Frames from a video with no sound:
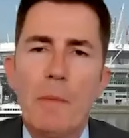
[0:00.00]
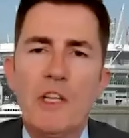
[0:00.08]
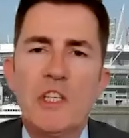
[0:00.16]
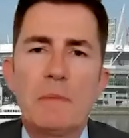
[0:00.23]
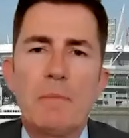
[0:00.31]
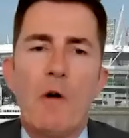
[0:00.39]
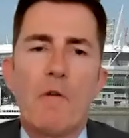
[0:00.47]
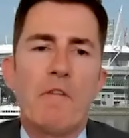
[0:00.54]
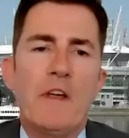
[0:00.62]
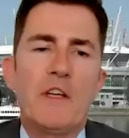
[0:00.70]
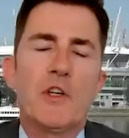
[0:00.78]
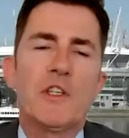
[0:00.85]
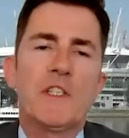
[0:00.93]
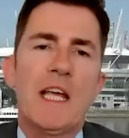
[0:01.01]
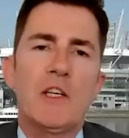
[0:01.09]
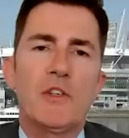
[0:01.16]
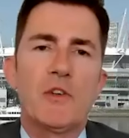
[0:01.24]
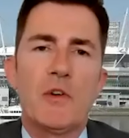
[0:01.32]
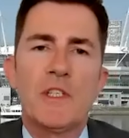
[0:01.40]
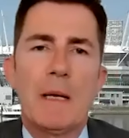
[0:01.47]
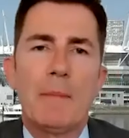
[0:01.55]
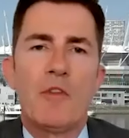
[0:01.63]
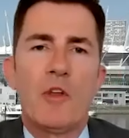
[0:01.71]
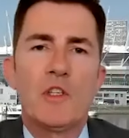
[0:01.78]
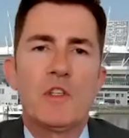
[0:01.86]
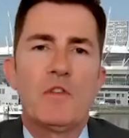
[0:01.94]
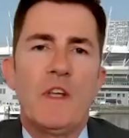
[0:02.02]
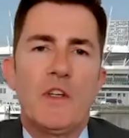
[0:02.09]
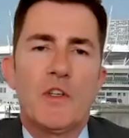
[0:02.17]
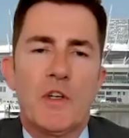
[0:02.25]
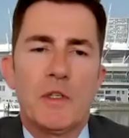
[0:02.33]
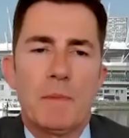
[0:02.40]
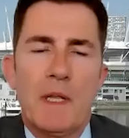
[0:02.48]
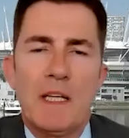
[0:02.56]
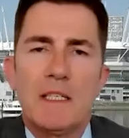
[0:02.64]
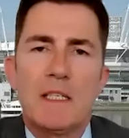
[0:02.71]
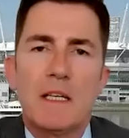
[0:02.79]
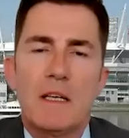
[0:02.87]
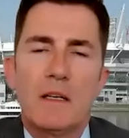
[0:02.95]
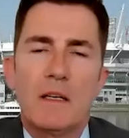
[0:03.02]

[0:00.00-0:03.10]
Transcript: about smart features, take us through some of those features, please.